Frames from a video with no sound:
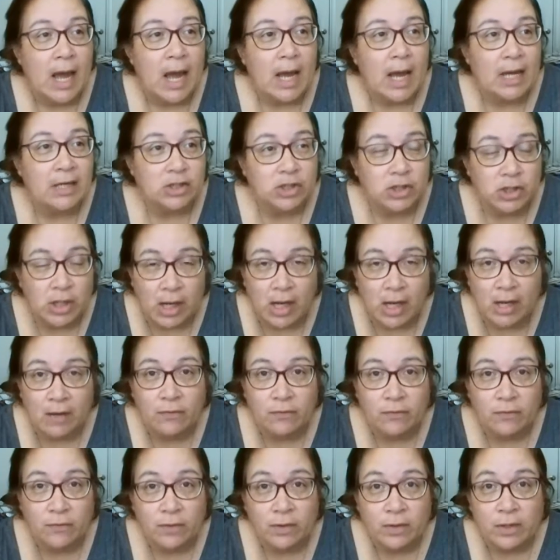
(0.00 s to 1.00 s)
A
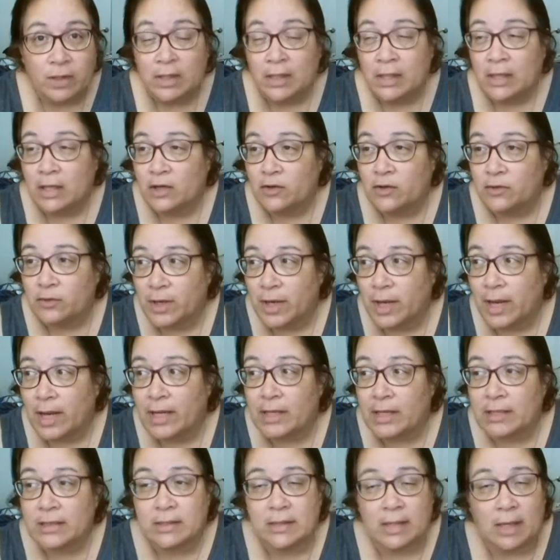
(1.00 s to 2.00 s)
chef
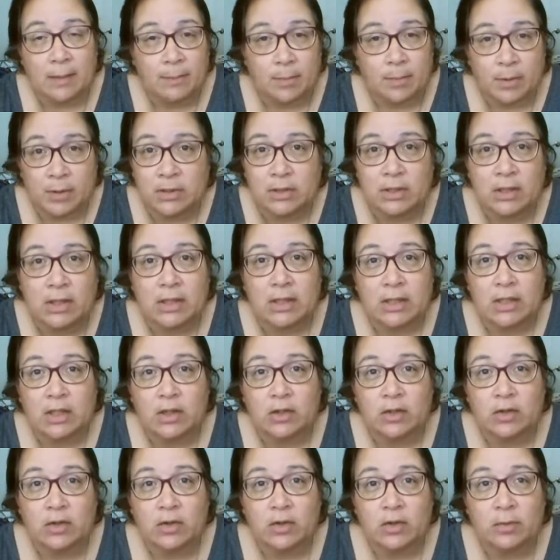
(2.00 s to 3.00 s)
creates a
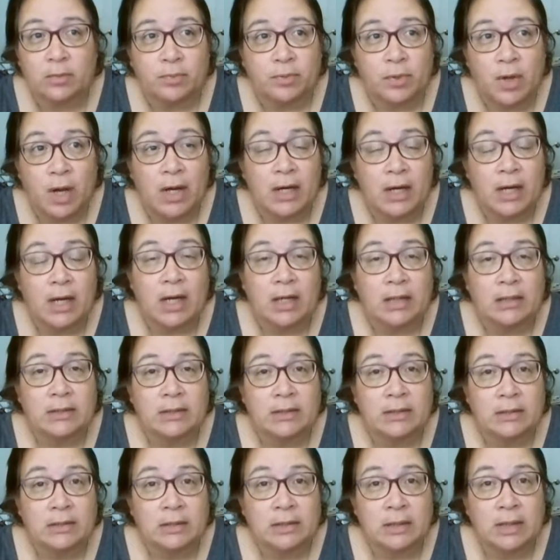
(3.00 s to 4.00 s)
particular
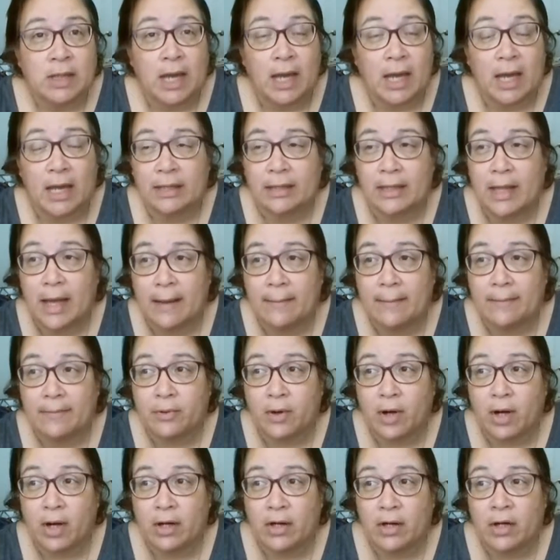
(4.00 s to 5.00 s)
product, and that
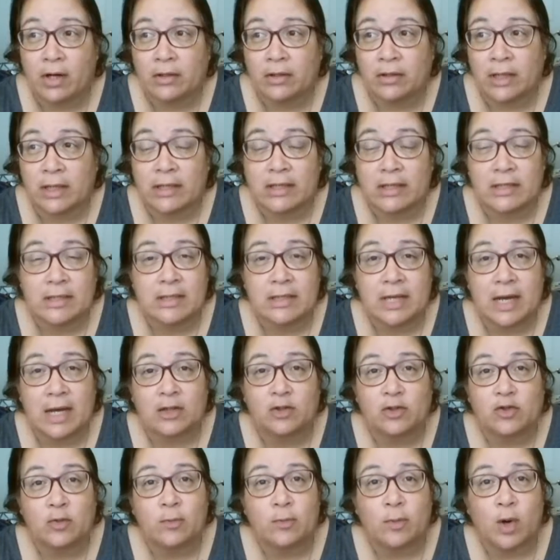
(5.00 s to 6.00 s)
product they
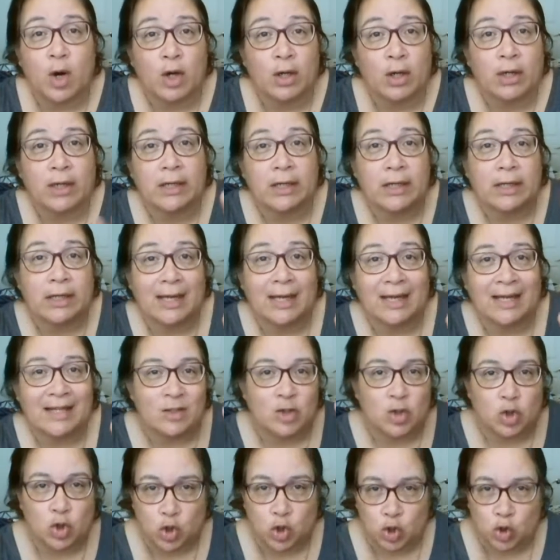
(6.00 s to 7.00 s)
decide to market it
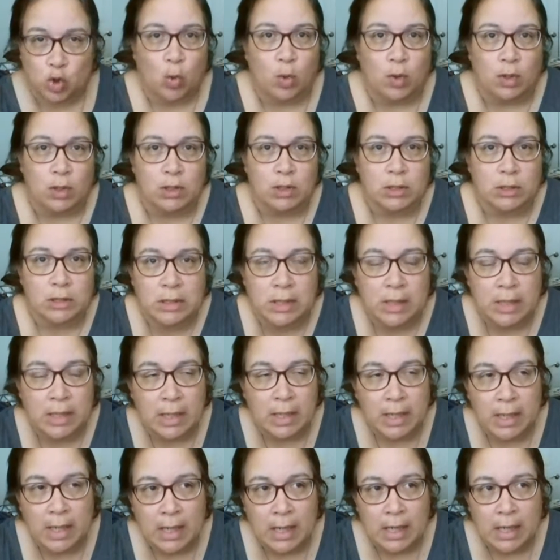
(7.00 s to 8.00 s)
in stores.
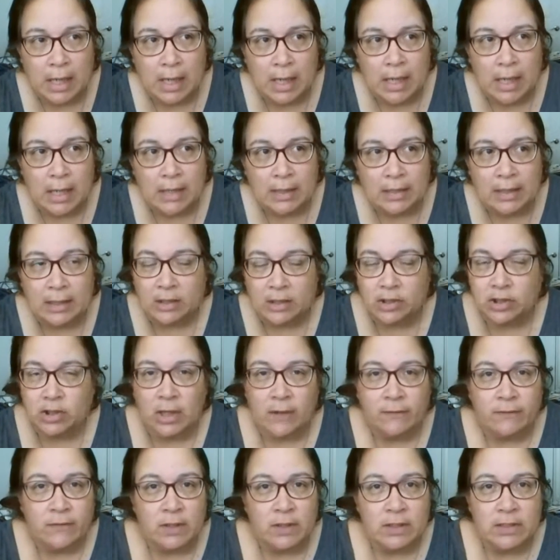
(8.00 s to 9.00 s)
The
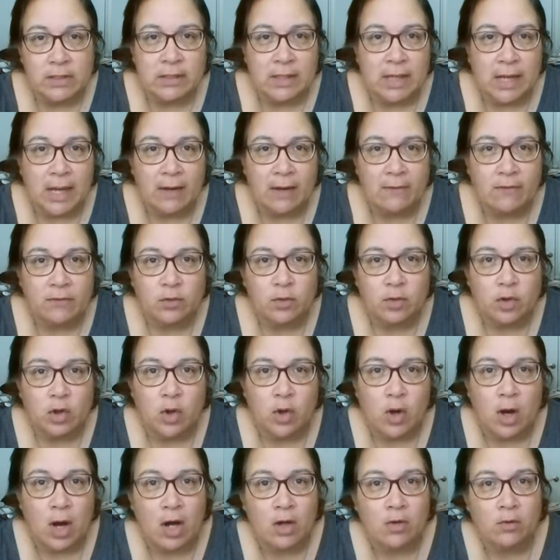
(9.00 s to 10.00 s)
chef doesn't have to
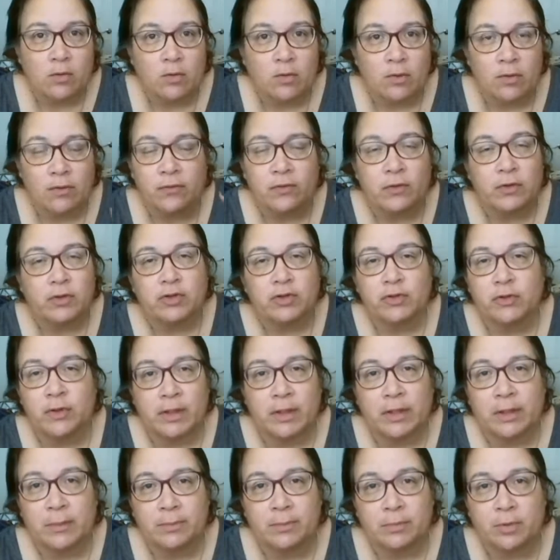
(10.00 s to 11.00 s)
know how to
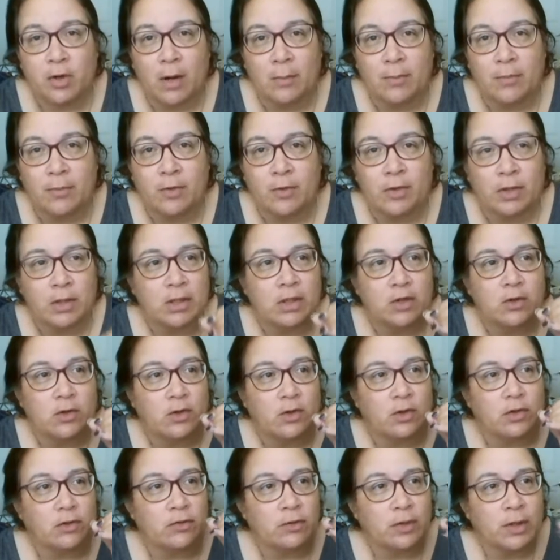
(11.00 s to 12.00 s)
refrigerate it properly
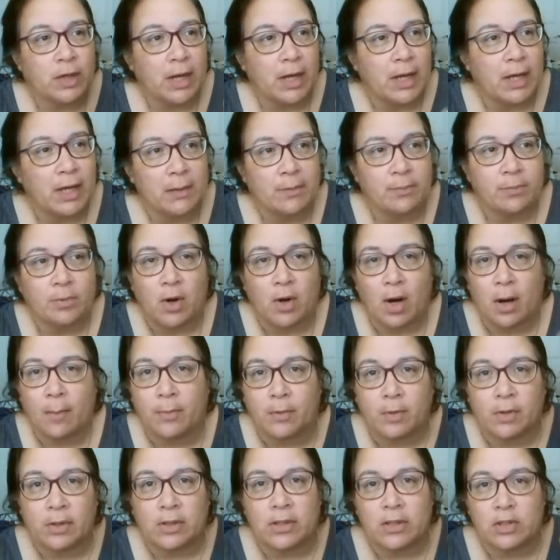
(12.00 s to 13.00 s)
or create it
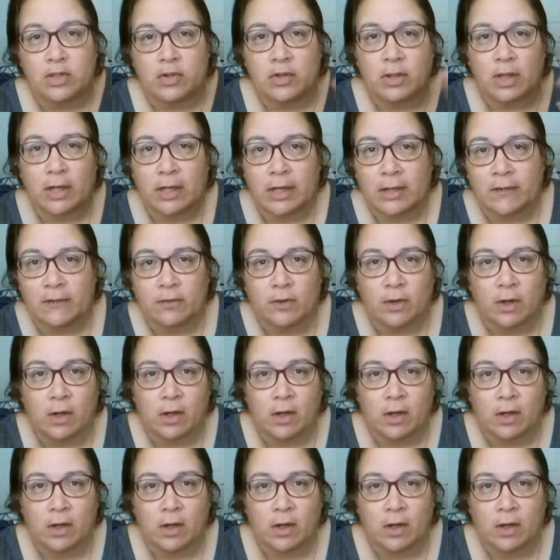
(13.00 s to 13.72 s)
properly so that it